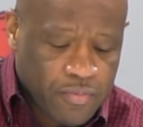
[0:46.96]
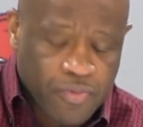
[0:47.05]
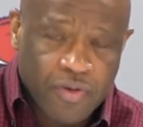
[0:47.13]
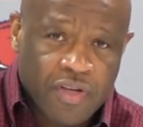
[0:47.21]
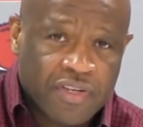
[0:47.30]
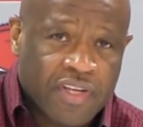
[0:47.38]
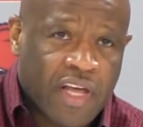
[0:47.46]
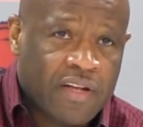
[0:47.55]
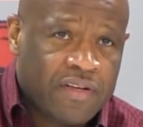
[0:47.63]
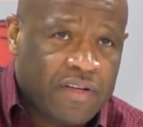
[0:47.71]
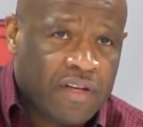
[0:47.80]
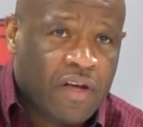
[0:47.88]
pretty good
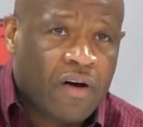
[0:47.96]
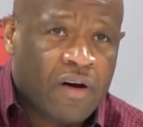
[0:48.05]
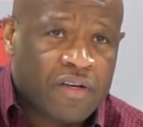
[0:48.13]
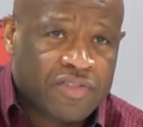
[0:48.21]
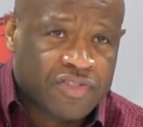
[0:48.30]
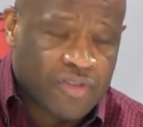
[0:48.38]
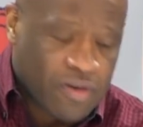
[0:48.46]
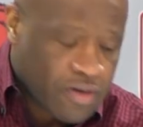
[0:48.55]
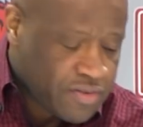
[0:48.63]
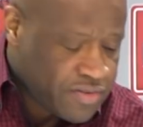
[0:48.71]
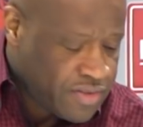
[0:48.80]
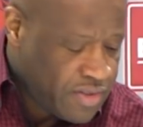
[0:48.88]
talent in the guards.
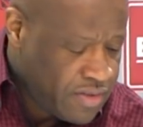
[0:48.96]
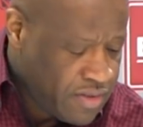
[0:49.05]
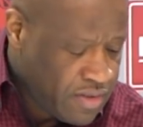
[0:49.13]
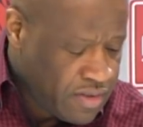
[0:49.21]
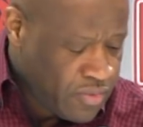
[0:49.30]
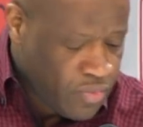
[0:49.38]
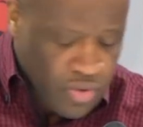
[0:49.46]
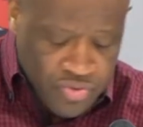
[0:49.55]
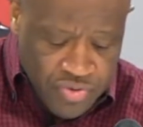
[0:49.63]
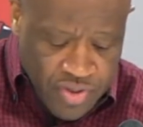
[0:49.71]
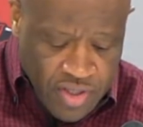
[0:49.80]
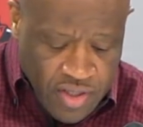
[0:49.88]
Starks and the
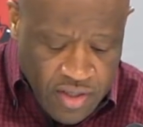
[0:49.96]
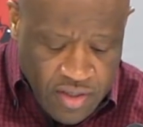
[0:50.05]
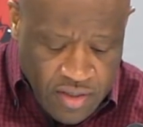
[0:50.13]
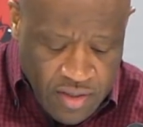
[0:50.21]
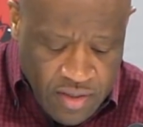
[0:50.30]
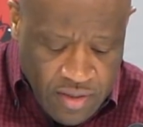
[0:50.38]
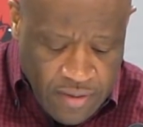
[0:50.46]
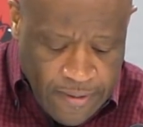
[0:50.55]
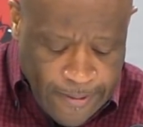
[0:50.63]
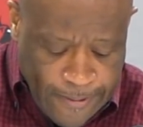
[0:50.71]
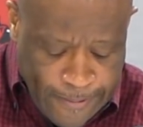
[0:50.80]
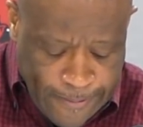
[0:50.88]
Wilson kid.
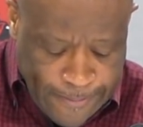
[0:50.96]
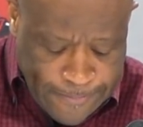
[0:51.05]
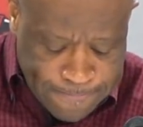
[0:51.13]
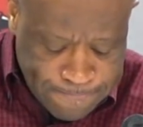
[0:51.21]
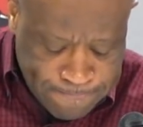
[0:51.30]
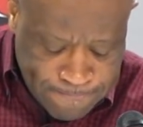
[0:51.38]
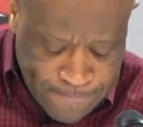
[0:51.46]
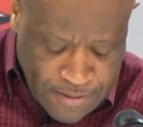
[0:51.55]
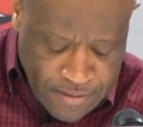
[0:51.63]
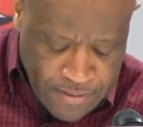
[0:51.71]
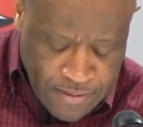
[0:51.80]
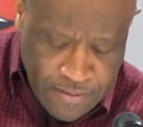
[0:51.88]

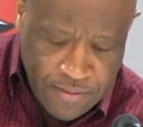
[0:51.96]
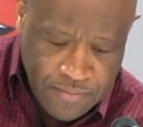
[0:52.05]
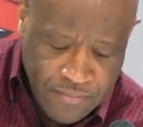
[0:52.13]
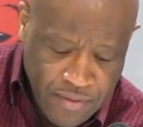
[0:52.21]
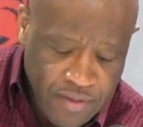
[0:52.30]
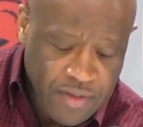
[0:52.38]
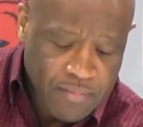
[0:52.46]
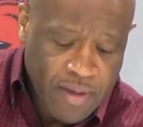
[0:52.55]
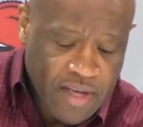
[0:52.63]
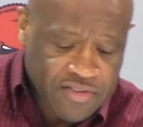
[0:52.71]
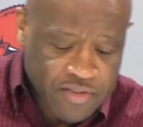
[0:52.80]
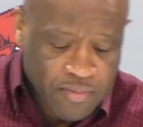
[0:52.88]
They're a very good
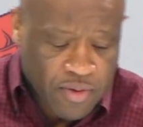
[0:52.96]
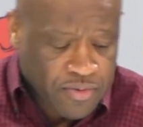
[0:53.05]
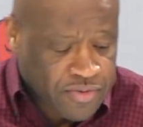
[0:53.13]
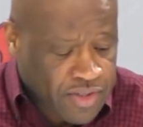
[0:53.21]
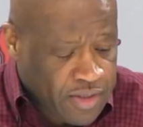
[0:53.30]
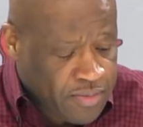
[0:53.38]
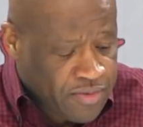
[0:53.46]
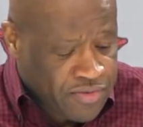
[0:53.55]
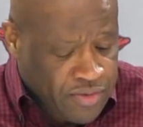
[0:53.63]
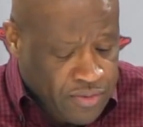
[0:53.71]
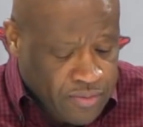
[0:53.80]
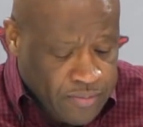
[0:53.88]
basketball team. And
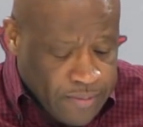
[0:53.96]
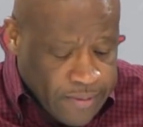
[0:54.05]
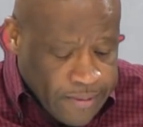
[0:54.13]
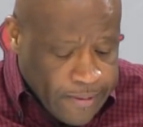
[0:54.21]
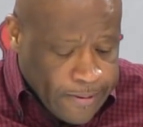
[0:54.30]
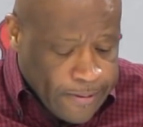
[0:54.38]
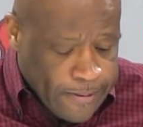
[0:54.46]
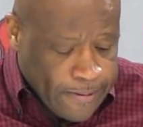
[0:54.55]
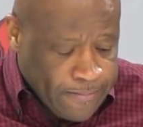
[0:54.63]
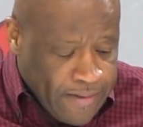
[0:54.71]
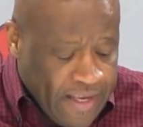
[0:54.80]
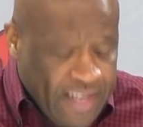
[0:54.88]
so
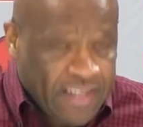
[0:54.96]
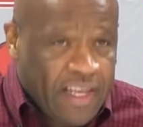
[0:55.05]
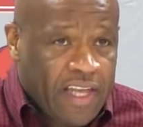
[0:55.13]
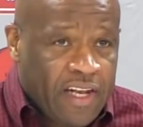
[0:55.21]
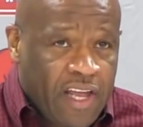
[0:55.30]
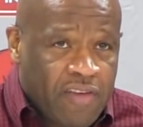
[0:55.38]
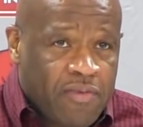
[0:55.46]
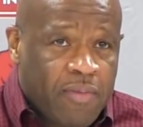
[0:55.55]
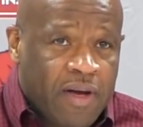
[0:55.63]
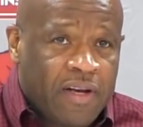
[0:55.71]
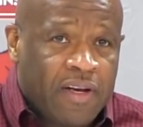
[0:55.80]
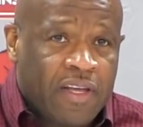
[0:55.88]
they hadn't had
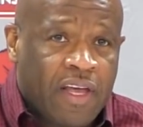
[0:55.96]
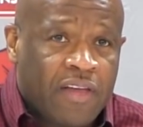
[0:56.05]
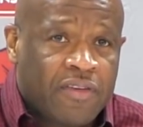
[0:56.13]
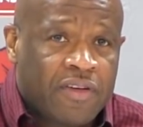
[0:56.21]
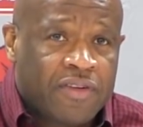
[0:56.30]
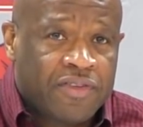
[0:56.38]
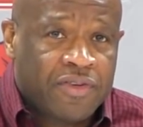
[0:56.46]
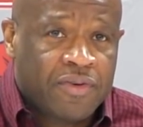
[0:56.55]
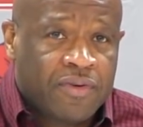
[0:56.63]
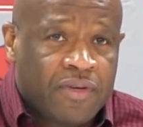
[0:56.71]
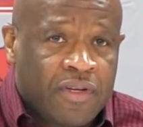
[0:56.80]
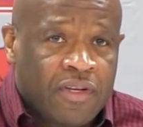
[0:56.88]
everybody together
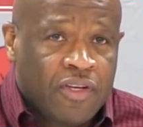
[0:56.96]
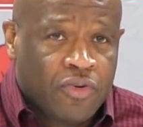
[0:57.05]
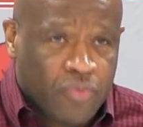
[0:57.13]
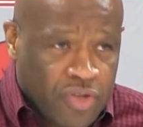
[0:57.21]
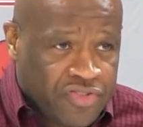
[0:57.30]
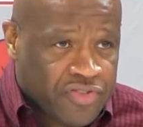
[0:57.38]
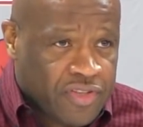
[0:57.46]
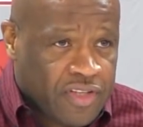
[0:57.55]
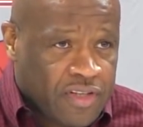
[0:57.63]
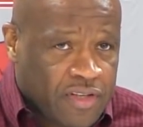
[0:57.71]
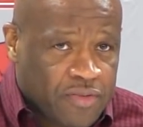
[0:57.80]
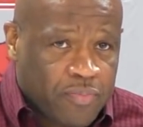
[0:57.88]
until here
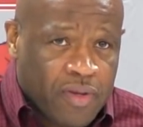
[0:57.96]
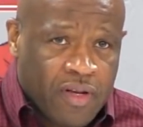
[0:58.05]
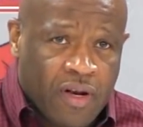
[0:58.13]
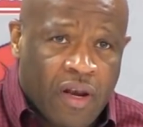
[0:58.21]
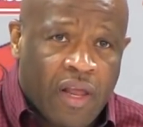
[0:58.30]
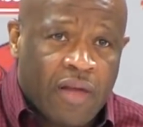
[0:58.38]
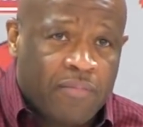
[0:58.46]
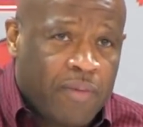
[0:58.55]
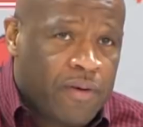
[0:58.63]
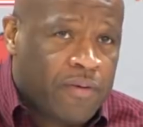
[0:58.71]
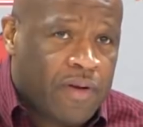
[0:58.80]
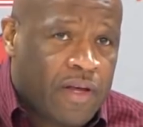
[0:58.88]
recently. And they're playing a lot
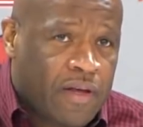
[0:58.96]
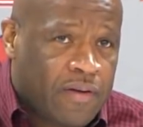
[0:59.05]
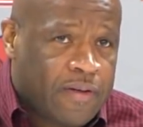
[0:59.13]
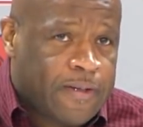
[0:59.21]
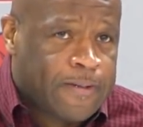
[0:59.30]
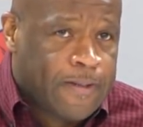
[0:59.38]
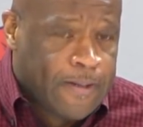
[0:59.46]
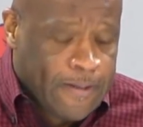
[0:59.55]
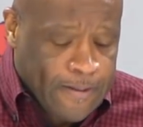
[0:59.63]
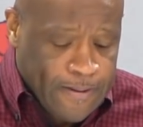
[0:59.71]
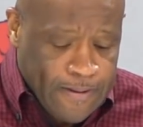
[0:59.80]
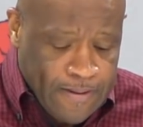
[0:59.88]
better now. And
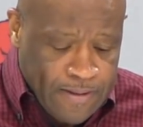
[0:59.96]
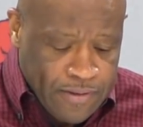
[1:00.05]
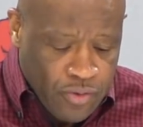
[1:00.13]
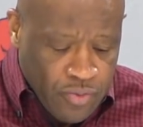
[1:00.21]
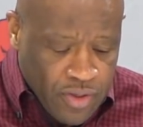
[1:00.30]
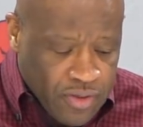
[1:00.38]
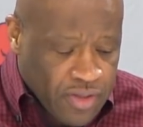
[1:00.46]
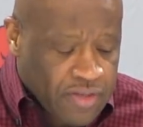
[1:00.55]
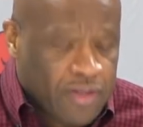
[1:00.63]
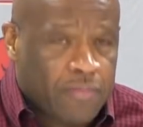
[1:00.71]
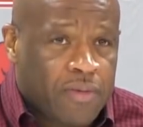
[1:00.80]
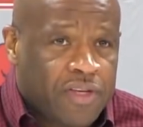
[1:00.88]
I know we're going to
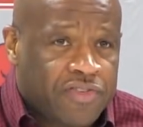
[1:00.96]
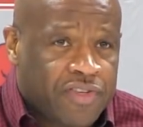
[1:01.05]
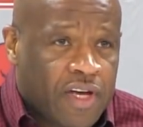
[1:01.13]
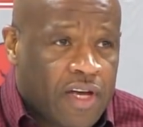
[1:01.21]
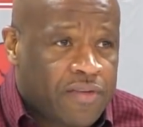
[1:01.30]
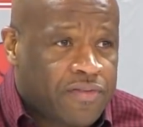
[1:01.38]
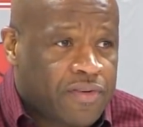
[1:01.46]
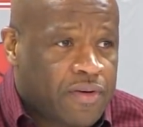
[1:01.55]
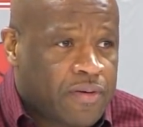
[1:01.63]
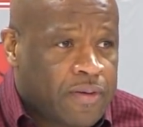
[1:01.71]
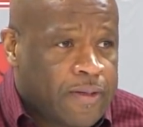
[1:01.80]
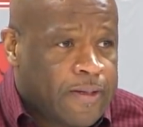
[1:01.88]
get their best shot. So,